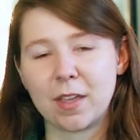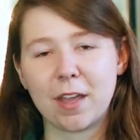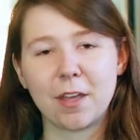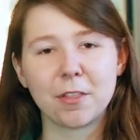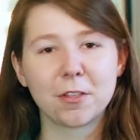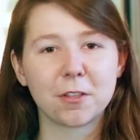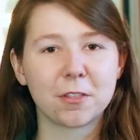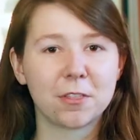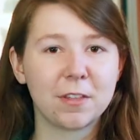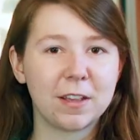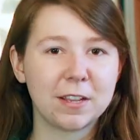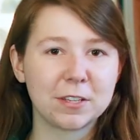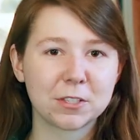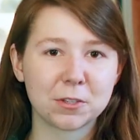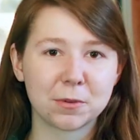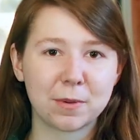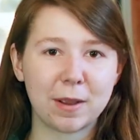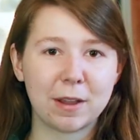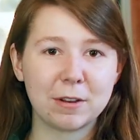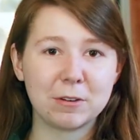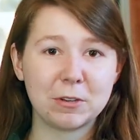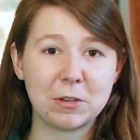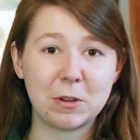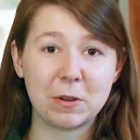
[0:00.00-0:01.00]
Other things
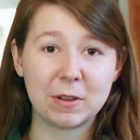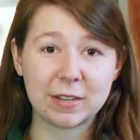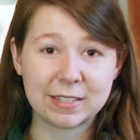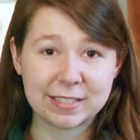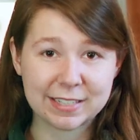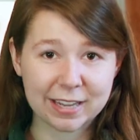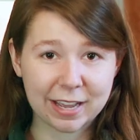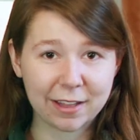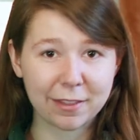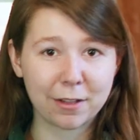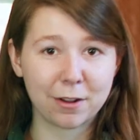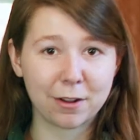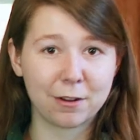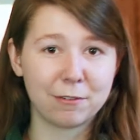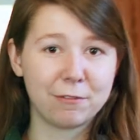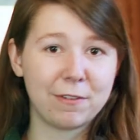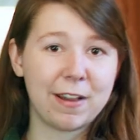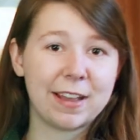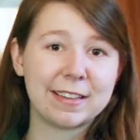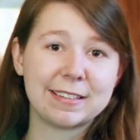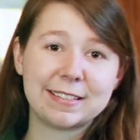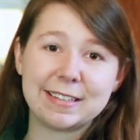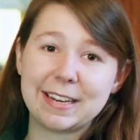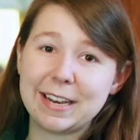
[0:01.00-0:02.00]
around you could tell they're
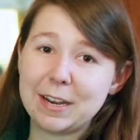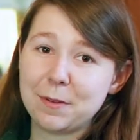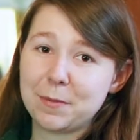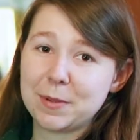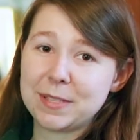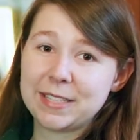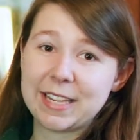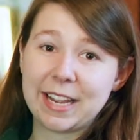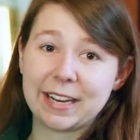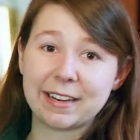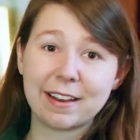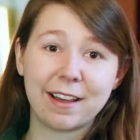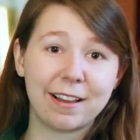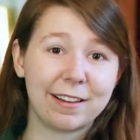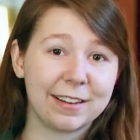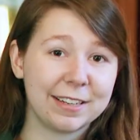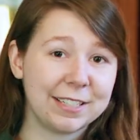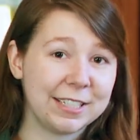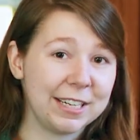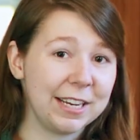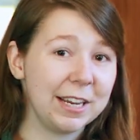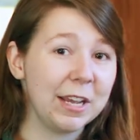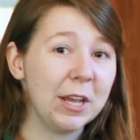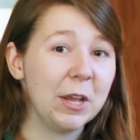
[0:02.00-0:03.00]
fascinated with
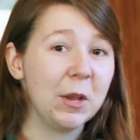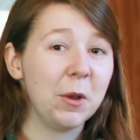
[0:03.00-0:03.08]
technology.